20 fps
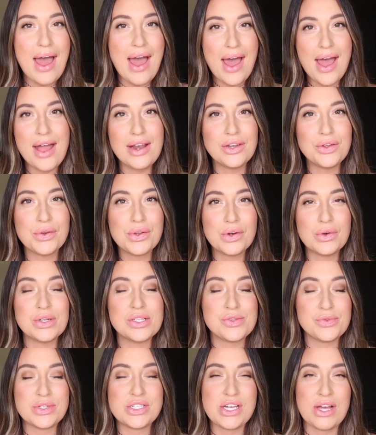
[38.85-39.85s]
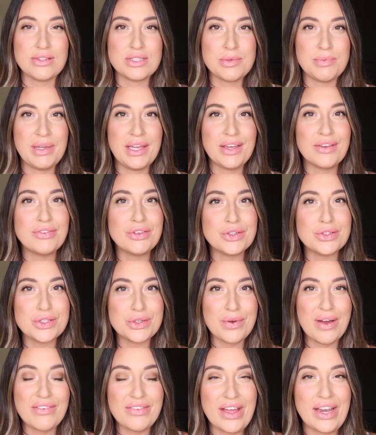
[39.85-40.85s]
and you can always reach out to me if you
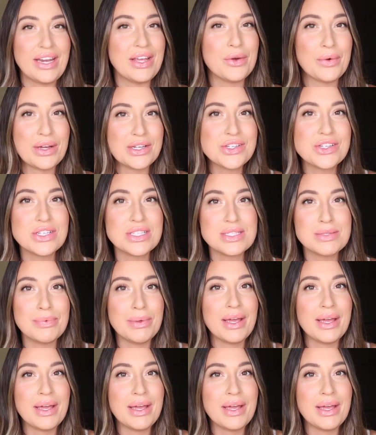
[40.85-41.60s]
do have any questions